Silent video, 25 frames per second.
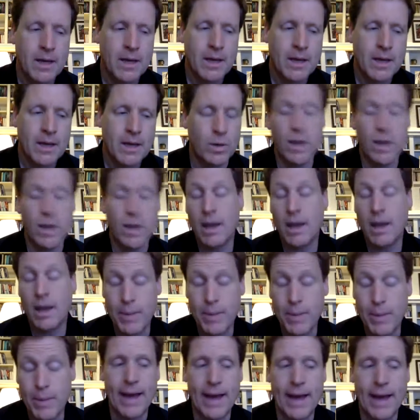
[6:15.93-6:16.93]
And when I
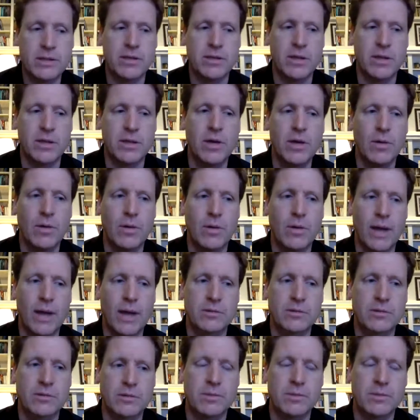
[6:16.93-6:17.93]
got back to the
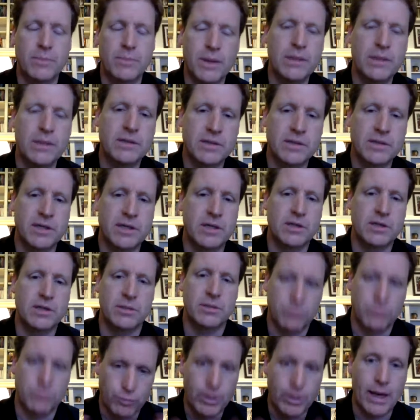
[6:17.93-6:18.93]
U.S., it was a big
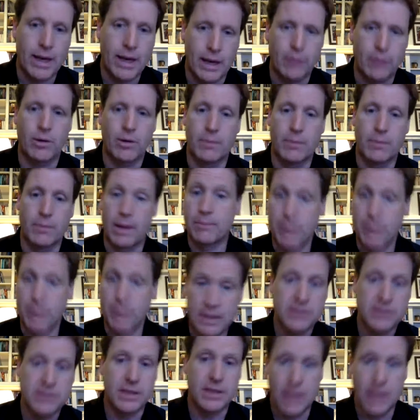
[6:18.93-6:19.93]
decision, re-entering my
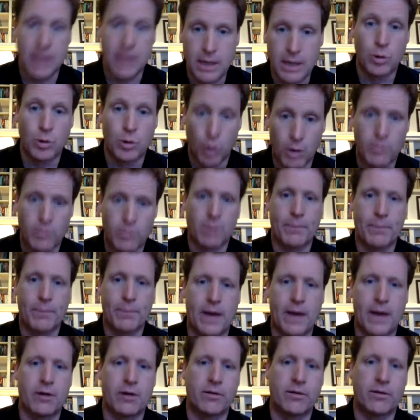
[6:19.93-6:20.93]
busy, normal
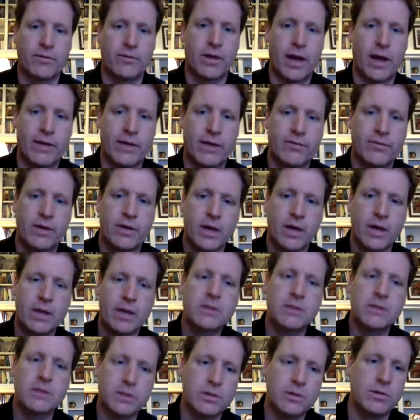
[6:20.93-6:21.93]
pattern of life,
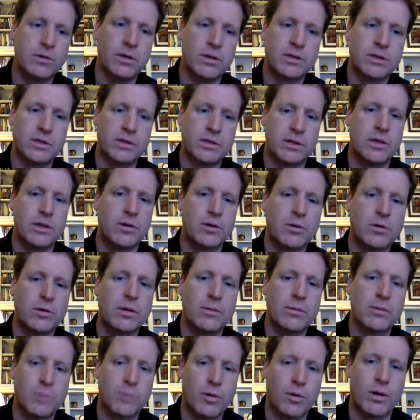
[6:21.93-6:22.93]
to do this in the
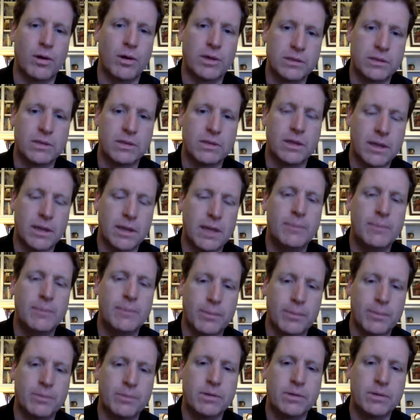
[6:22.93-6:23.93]
early mornings and to keep
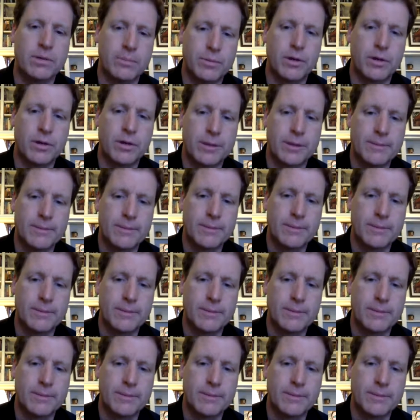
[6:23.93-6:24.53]
up with the book.